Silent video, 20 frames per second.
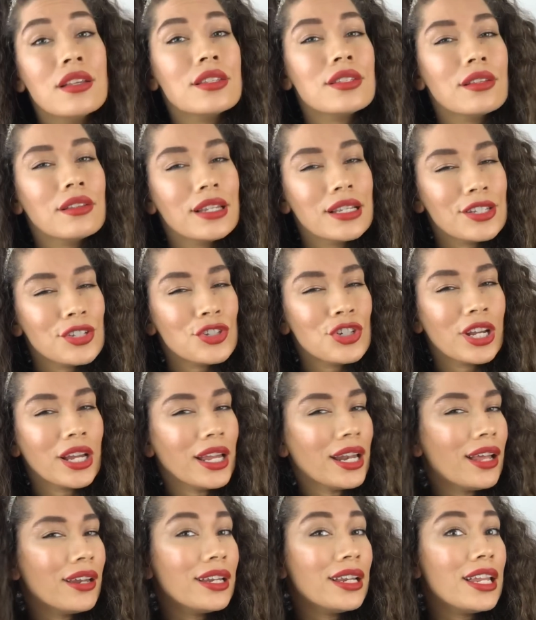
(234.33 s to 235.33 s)
So let's check
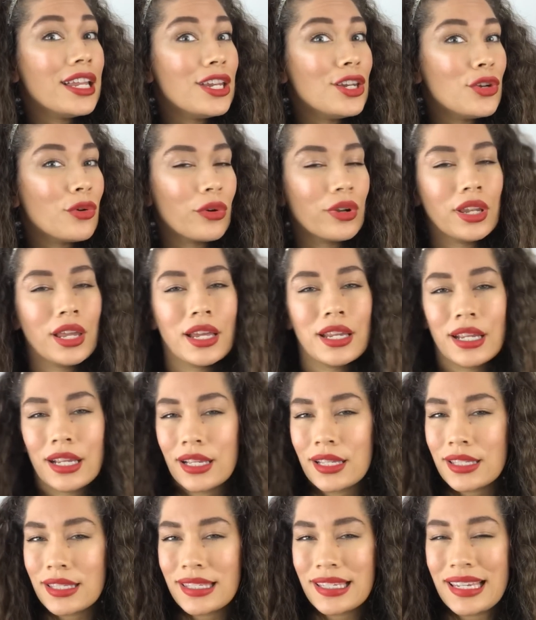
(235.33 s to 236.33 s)
it out in indoor lighting
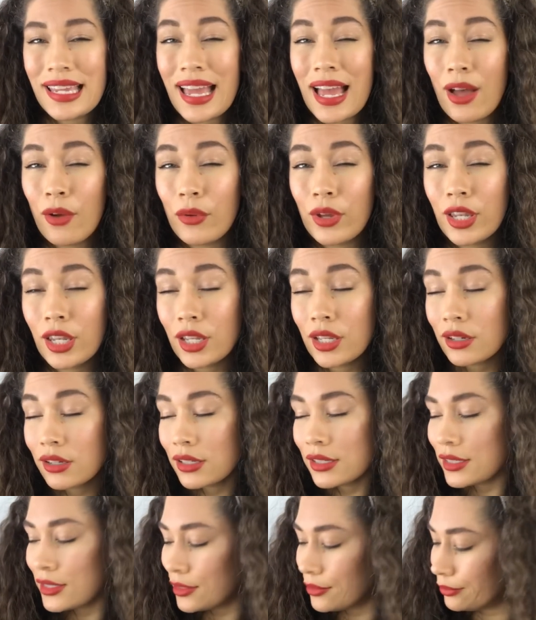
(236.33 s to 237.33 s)
and see how it
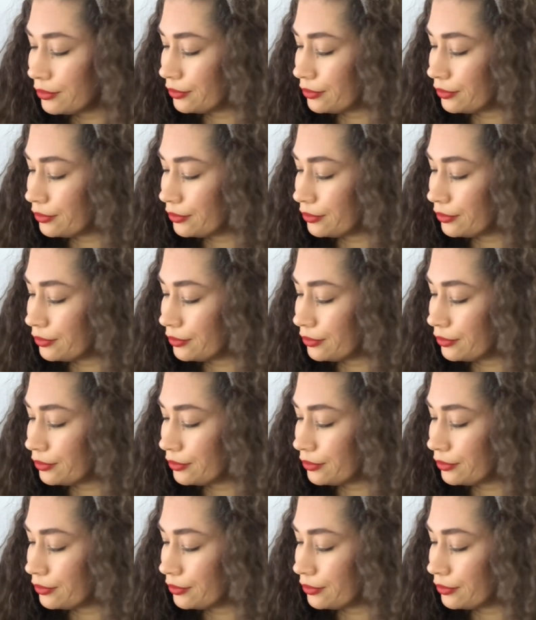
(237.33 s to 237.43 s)
looks.